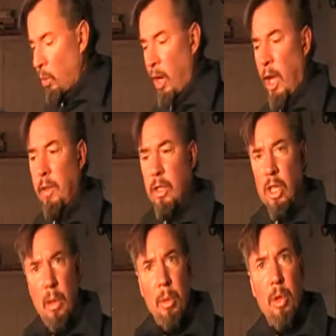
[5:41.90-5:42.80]
where I had the
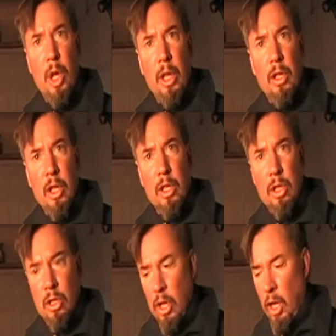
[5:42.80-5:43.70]
same
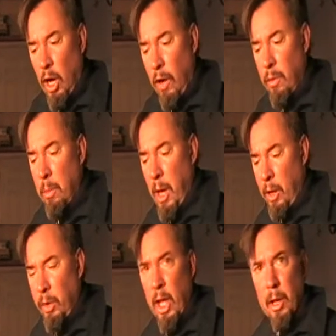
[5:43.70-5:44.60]
thickness of the
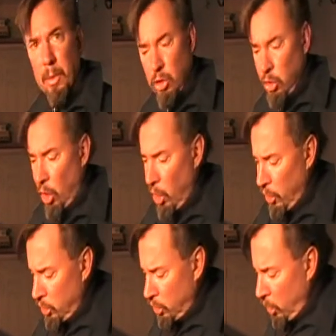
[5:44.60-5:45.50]
metal that I'm
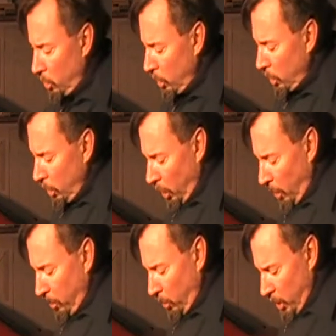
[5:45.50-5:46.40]
installing. So
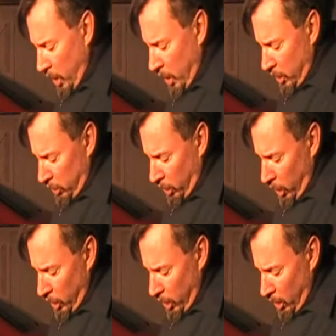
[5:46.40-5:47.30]
I'm going ahead and cutting